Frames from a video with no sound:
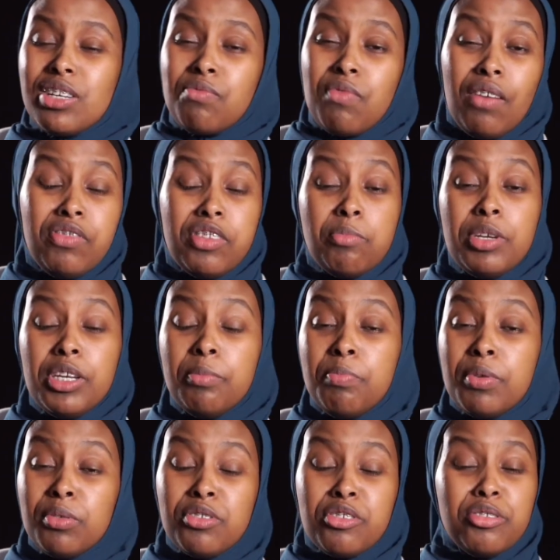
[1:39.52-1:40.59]
and rough demeanor
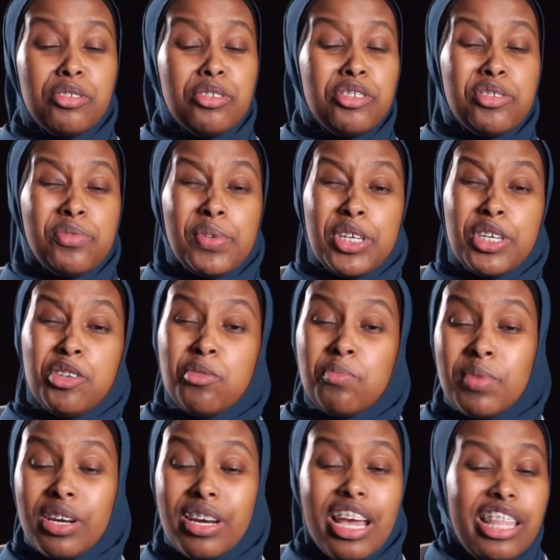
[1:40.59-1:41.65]
built you into a
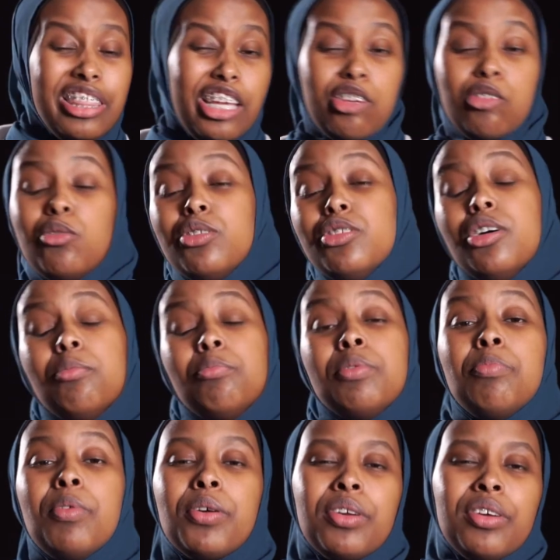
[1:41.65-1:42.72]
human that could not be
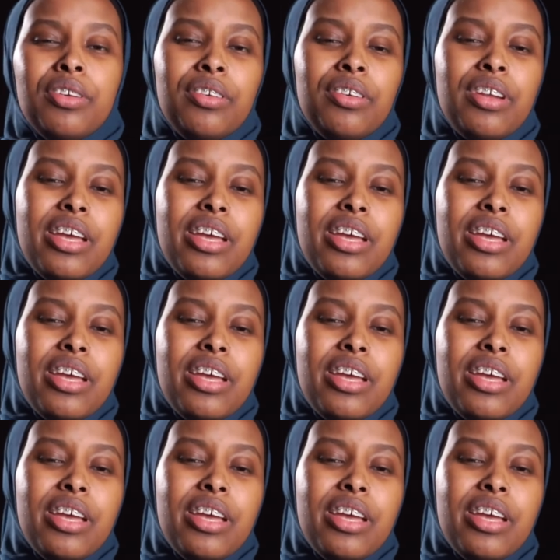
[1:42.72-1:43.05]
broken.